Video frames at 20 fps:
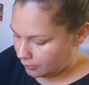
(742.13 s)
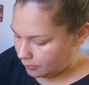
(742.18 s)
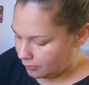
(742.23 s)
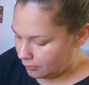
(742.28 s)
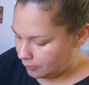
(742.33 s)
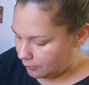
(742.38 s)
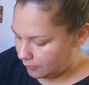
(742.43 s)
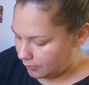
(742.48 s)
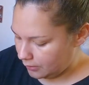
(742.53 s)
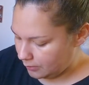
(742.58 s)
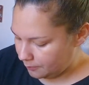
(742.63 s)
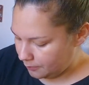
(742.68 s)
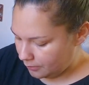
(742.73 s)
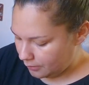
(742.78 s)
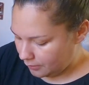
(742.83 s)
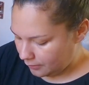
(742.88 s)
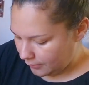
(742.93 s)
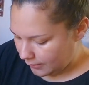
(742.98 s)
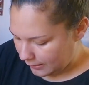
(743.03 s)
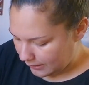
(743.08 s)
So we're going to
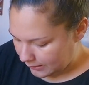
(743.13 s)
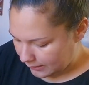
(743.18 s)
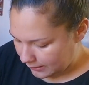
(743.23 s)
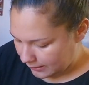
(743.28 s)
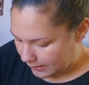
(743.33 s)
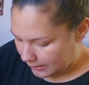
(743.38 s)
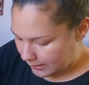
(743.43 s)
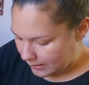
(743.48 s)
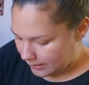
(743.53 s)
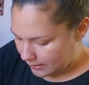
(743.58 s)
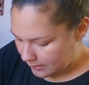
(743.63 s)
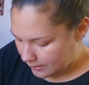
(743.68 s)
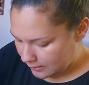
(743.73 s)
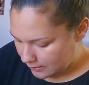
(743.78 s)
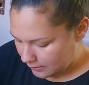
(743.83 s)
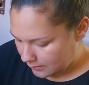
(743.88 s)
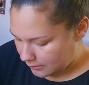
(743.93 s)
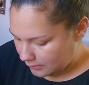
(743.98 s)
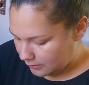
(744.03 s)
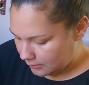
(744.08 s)
put all that in there.
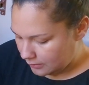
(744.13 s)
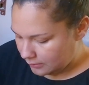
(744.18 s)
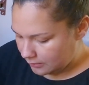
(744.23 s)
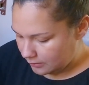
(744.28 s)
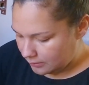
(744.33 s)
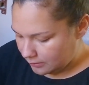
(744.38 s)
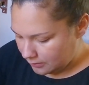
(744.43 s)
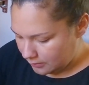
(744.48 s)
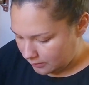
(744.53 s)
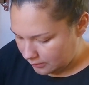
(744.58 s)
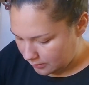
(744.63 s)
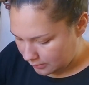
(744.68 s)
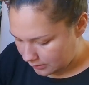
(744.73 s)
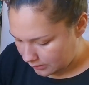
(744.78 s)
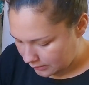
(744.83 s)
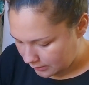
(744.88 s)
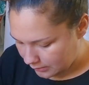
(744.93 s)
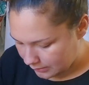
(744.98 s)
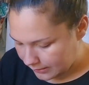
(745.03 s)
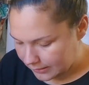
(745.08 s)

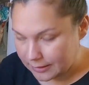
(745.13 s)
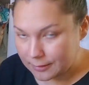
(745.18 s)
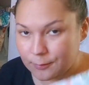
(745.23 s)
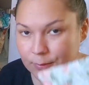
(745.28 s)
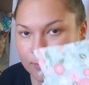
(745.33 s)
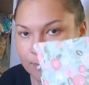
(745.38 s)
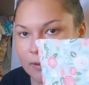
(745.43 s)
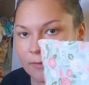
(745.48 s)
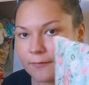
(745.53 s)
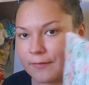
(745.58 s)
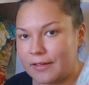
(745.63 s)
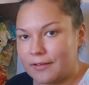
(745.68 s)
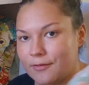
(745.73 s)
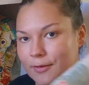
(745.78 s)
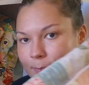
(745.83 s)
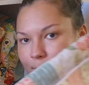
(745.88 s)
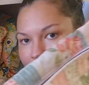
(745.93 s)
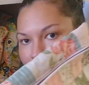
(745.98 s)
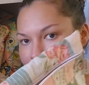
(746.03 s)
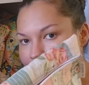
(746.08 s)
This is one of my
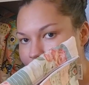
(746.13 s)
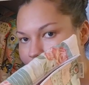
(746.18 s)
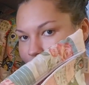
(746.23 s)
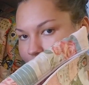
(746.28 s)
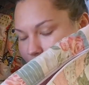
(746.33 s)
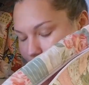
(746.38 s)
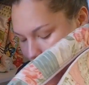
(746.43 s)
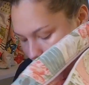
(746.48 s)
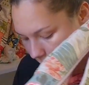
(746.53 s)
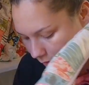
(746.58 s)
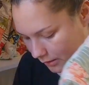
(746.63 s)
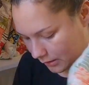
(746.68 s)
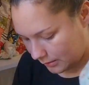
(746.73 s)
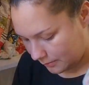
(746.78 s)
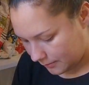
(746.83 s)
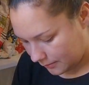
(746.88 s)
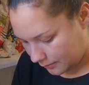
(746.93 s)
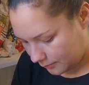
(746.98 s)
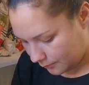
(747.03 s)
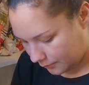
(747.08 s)
favourite bags, so I do want to
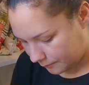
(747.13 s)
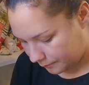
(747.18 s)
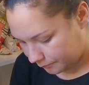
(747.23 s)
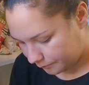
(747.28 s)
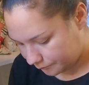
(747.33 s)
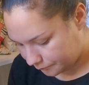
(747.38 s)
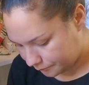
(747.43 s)
keep this one.